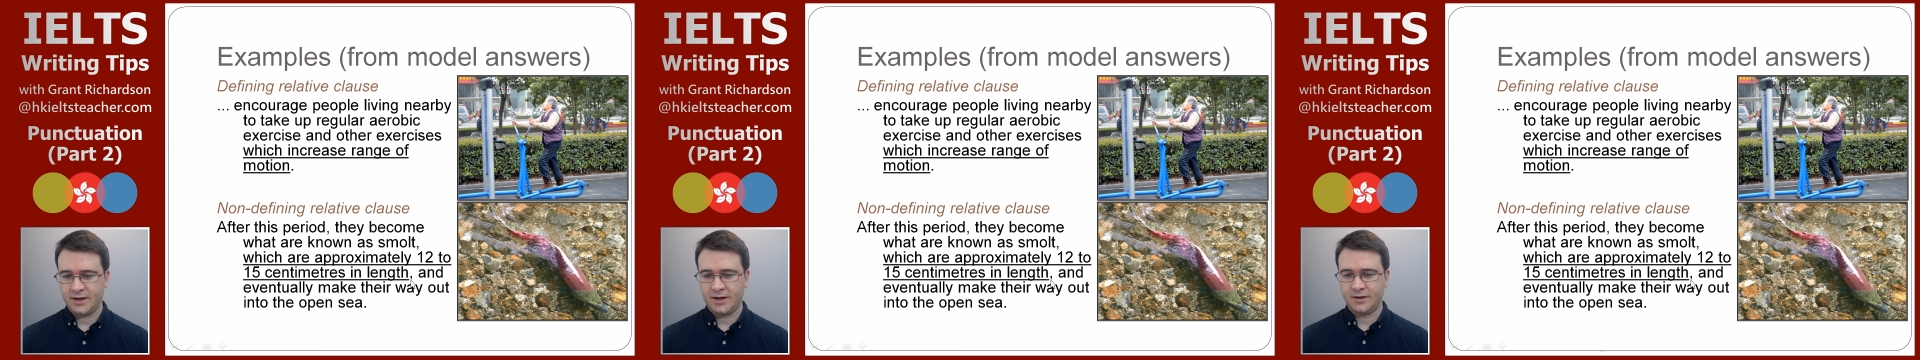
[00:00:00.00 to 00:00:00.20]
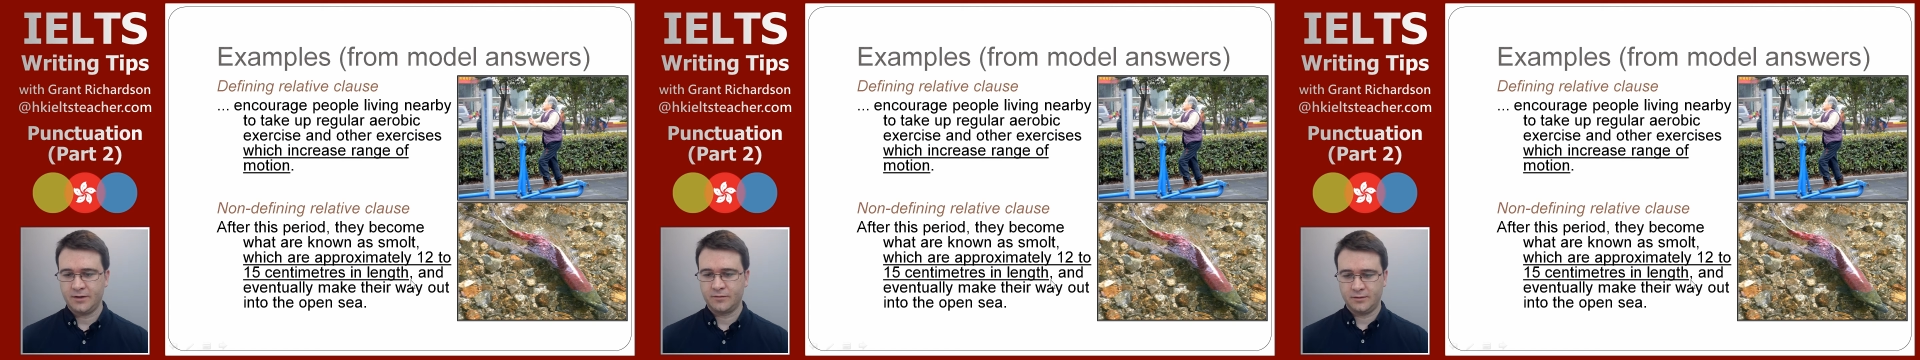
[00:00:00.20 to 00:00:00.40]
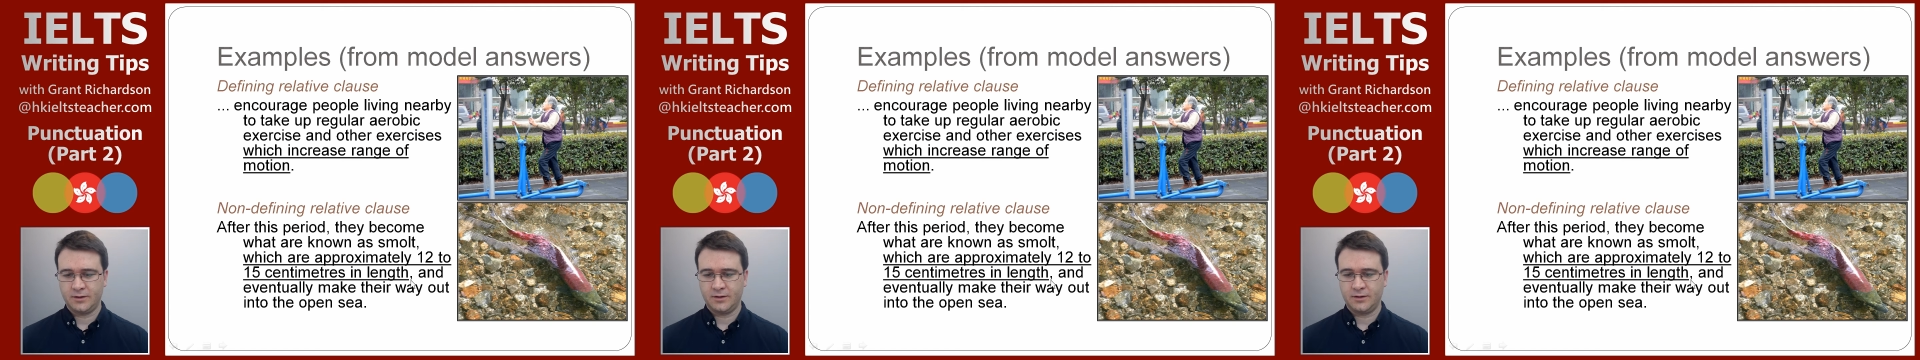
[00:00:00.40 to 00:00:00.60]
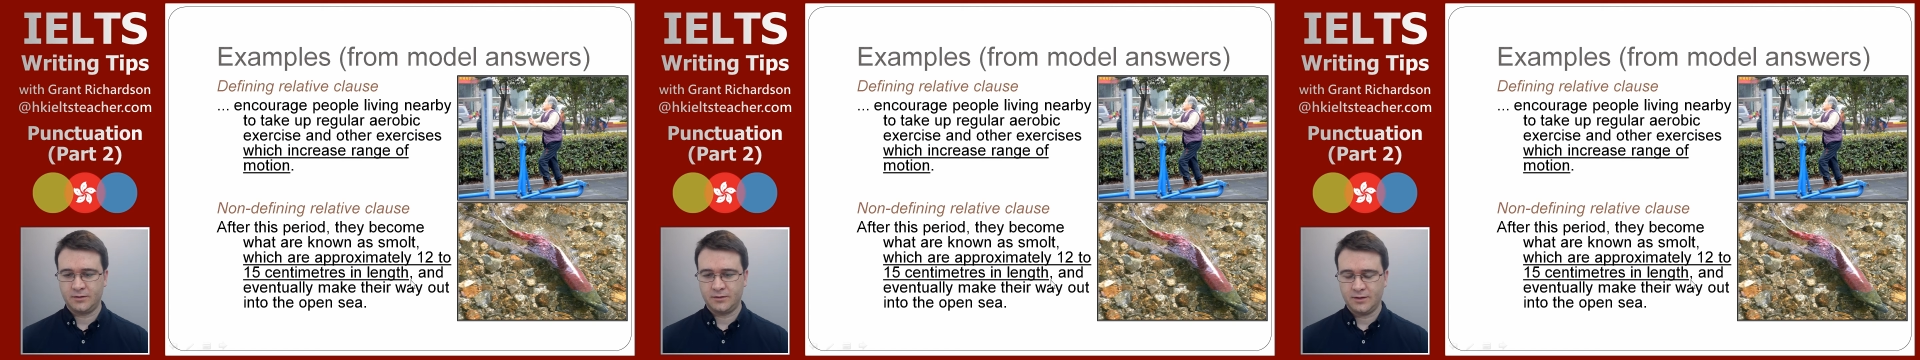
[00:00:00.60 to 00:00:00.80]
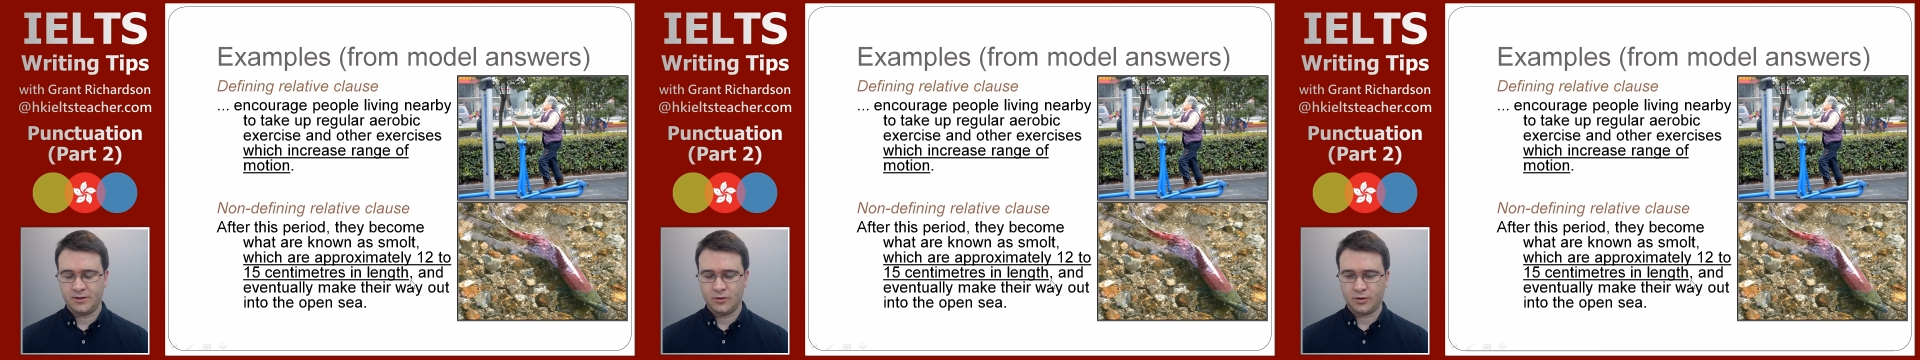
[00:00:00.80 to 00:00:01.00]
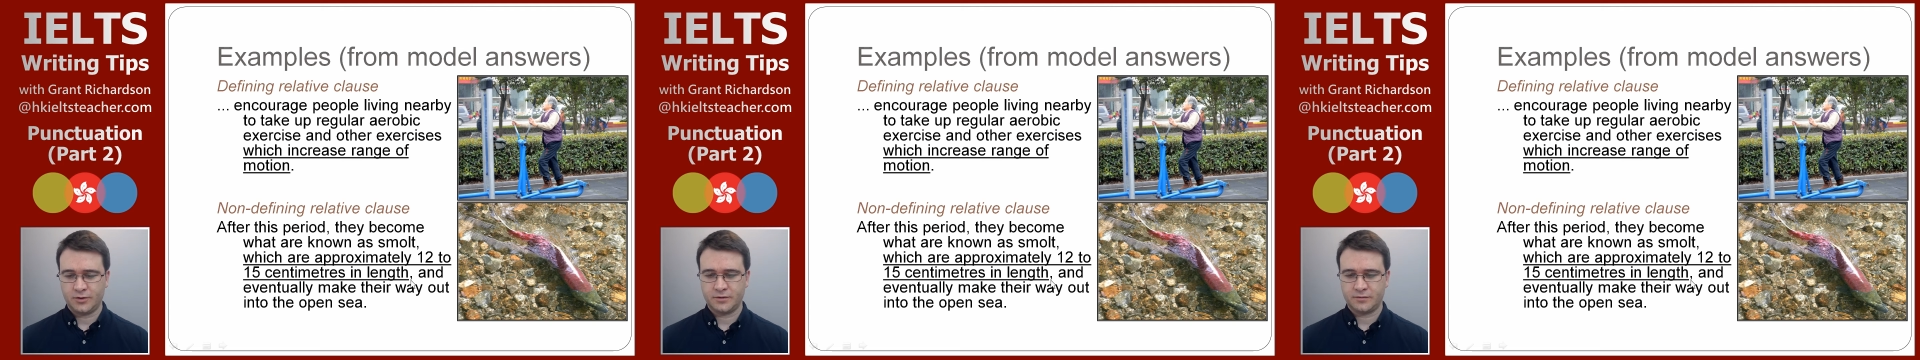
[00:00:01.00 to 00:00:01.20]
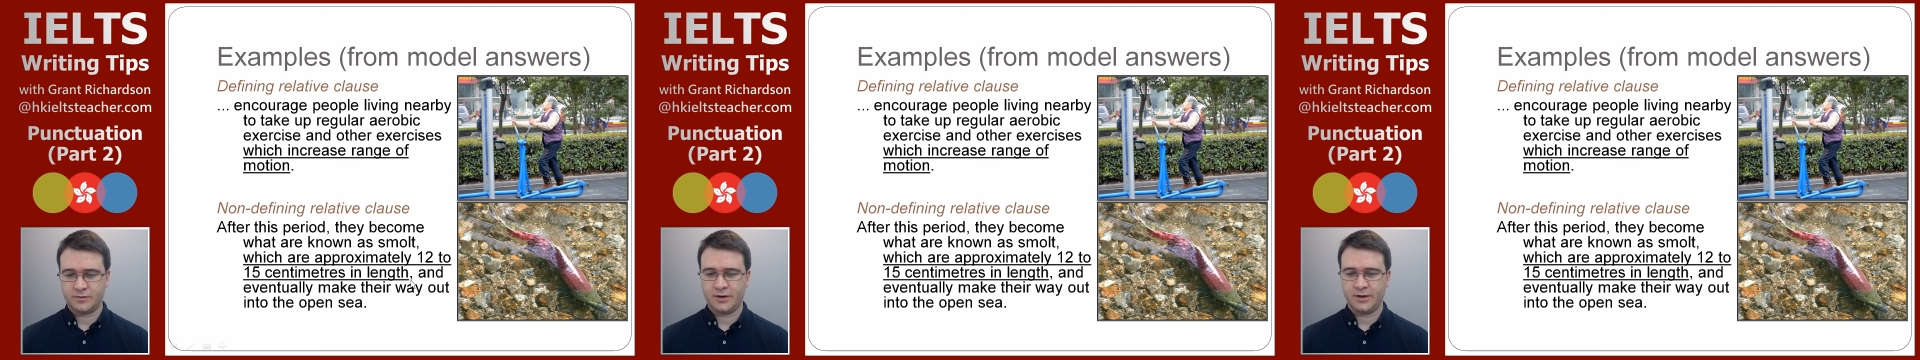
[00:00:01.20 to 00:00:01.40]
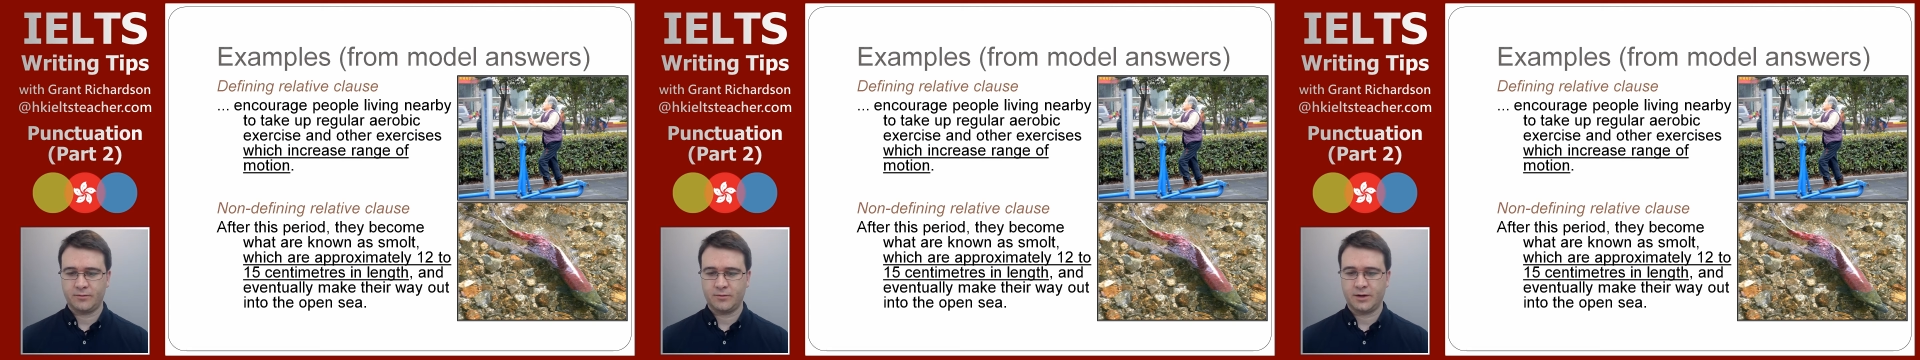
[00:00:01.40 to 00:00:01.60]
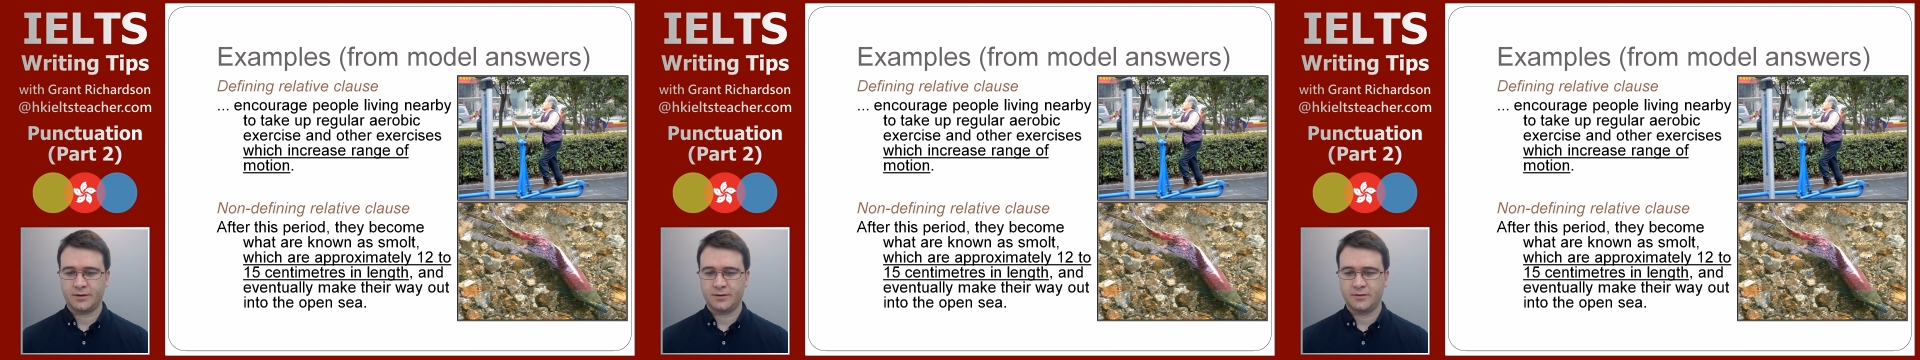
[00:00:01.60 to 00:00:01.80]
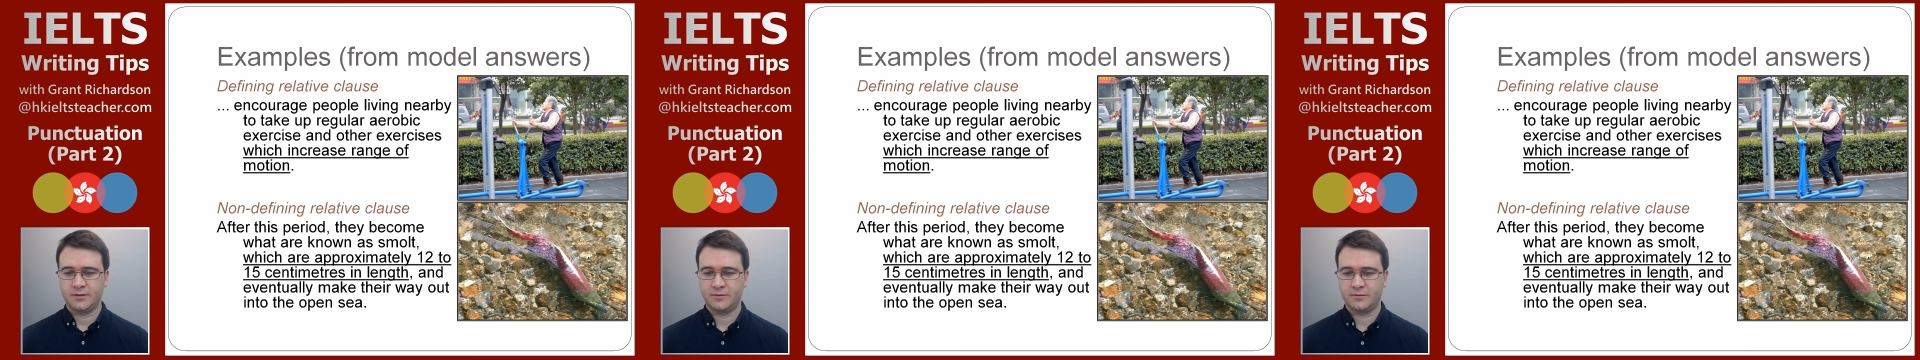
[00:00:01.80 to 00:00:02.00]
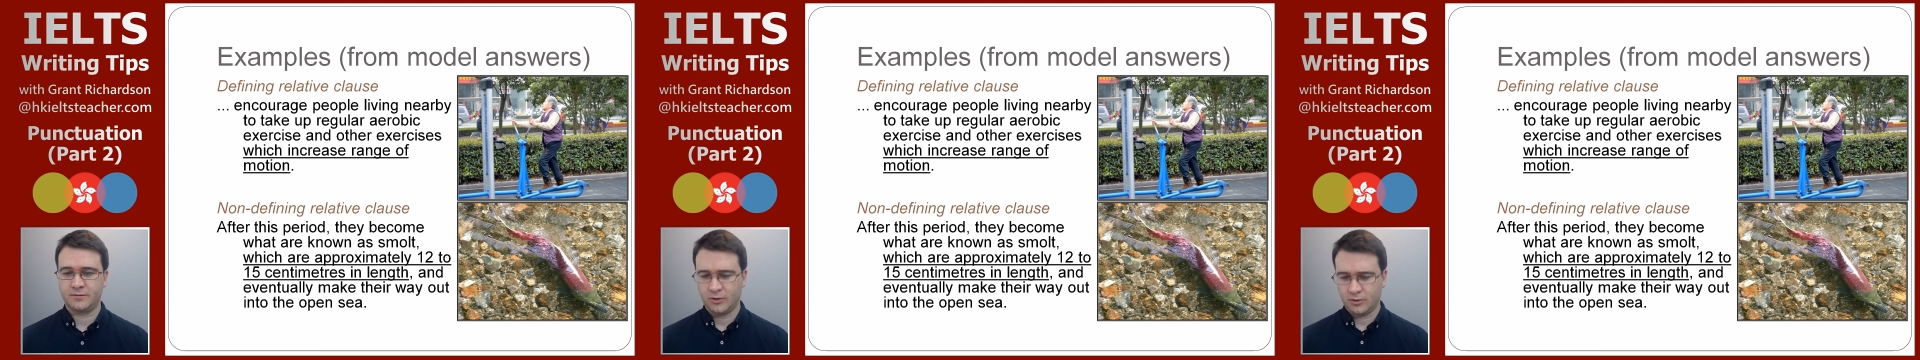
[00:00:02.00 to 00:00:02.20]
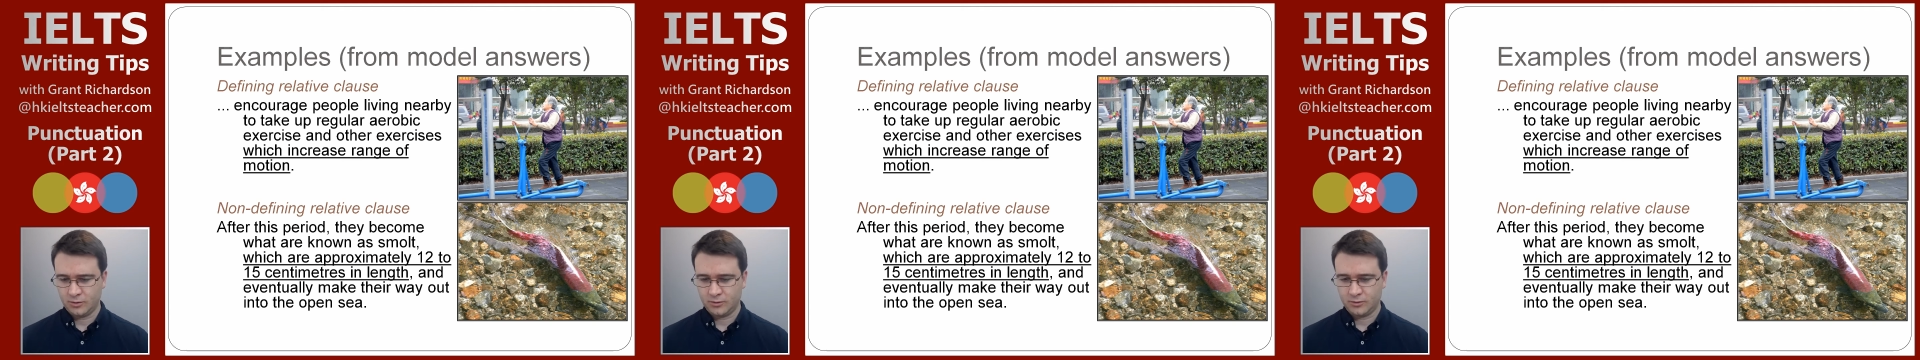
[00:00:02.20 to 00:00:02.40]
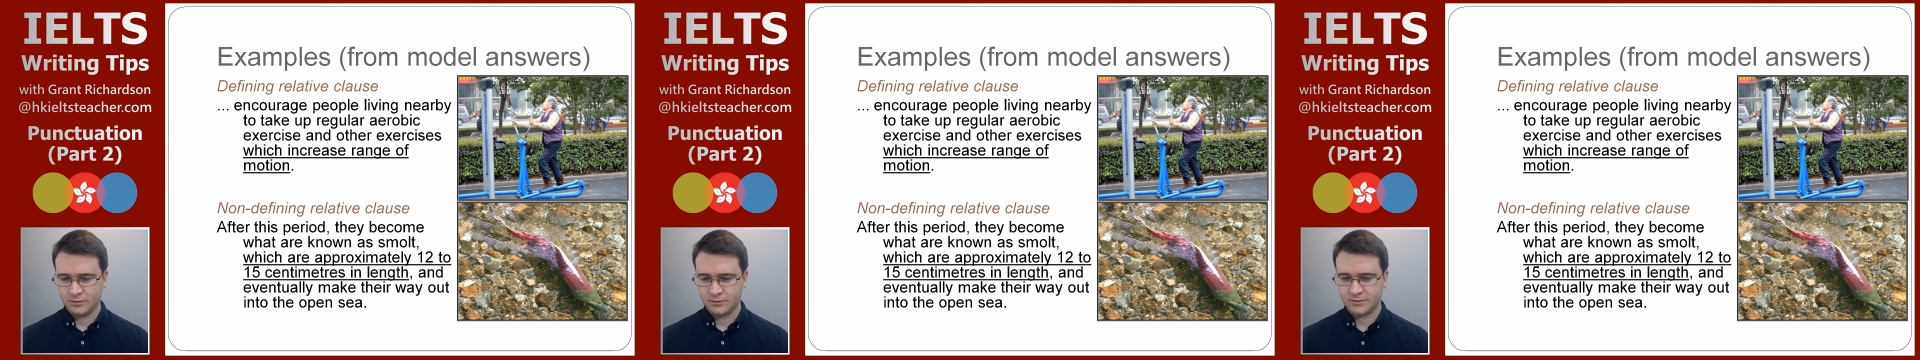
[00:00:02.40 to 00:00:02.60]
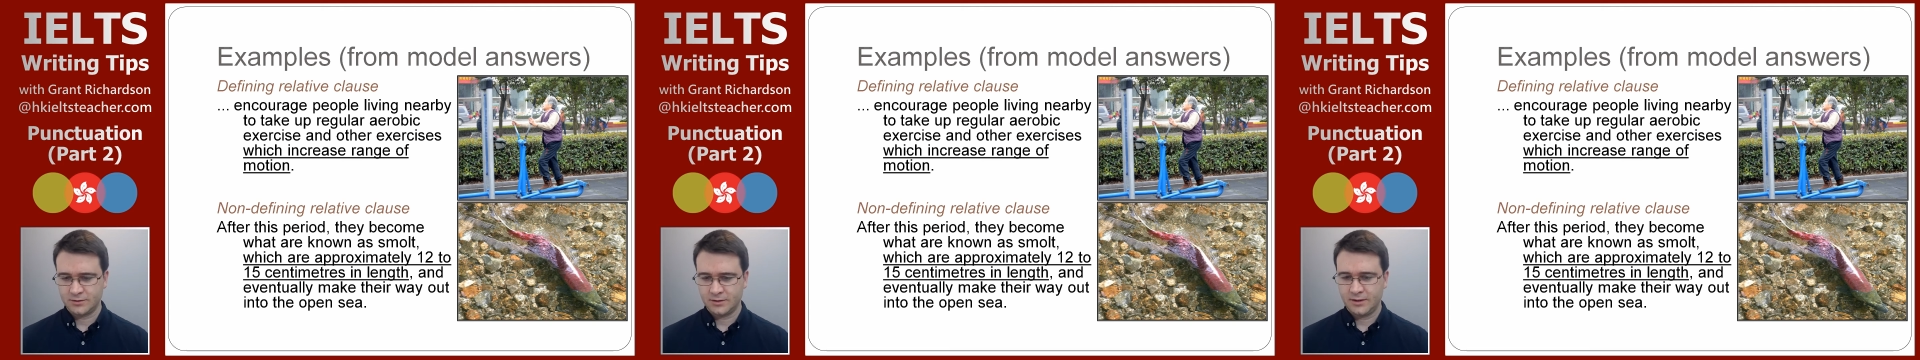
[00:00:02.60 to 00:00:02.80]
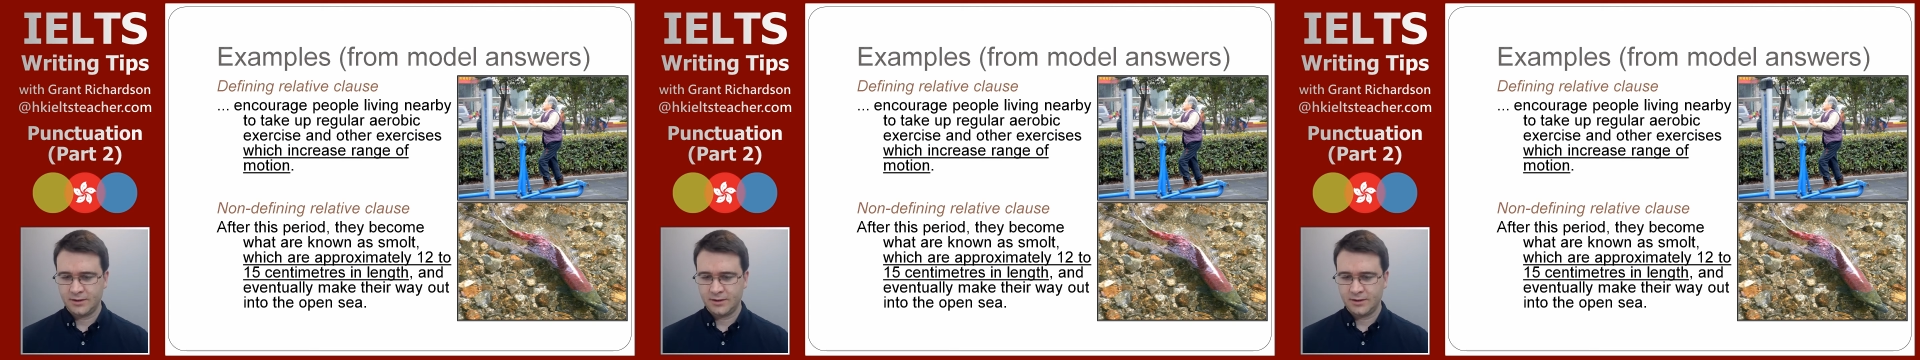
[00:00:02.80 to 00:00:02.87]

end of the non-defining relative clause,